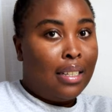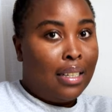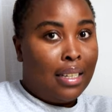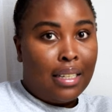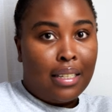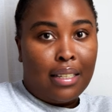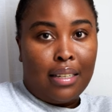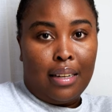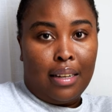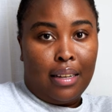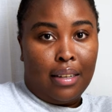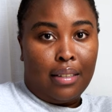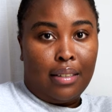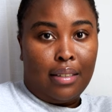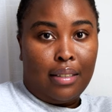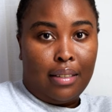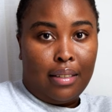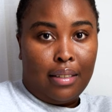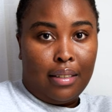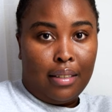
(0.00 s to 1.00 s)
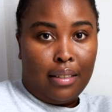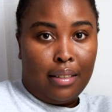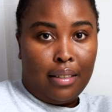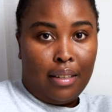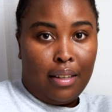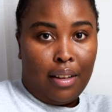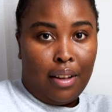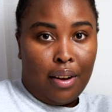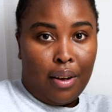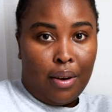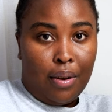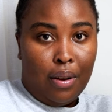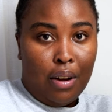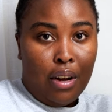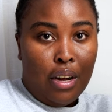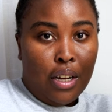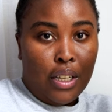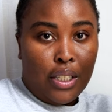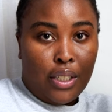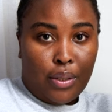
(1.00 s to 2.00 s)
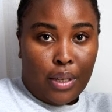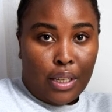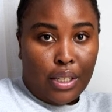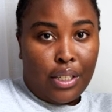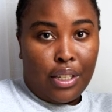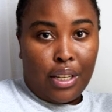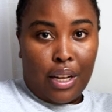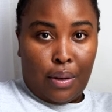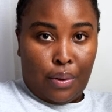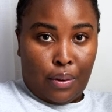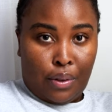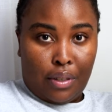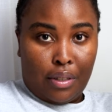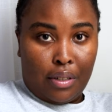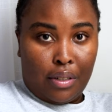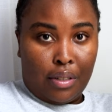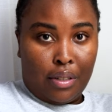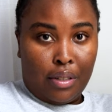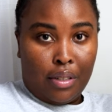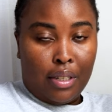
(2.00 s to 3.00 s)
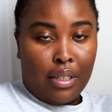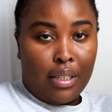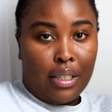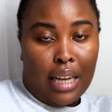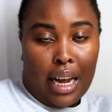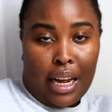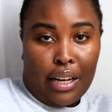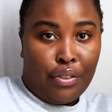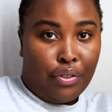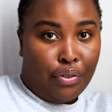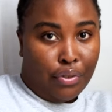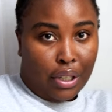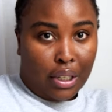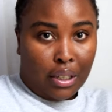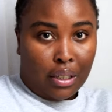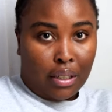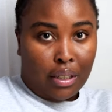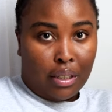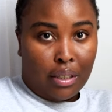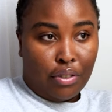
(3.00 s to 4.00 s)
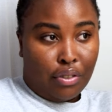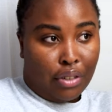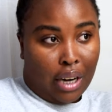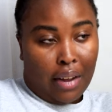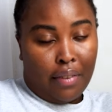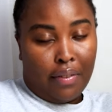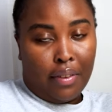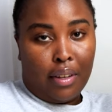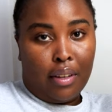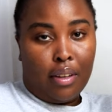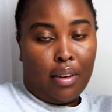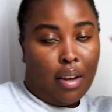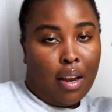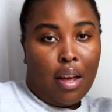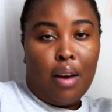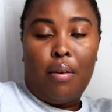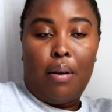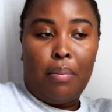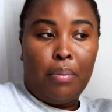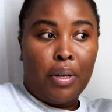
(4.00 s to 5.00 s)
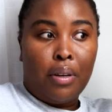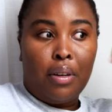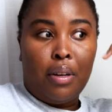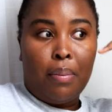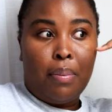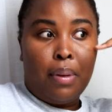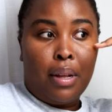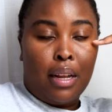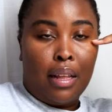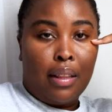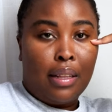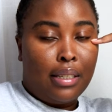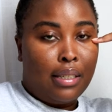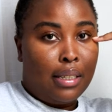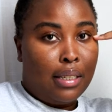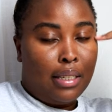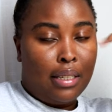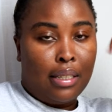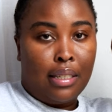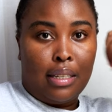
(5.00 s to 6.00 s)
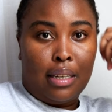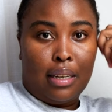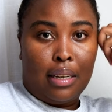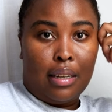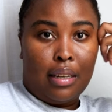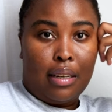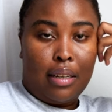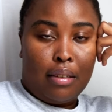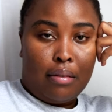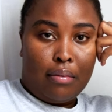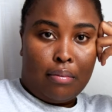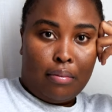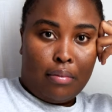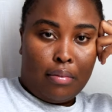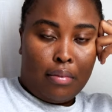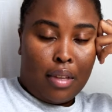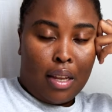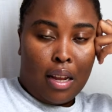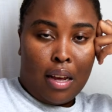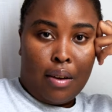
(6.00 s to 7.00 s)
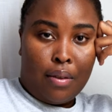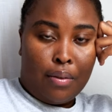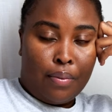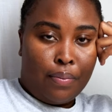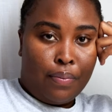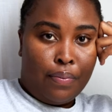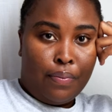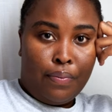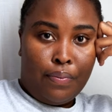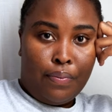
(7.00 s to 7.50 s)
statistics you know 10 year old dies drunk driving no i'm not gonna be another statistic no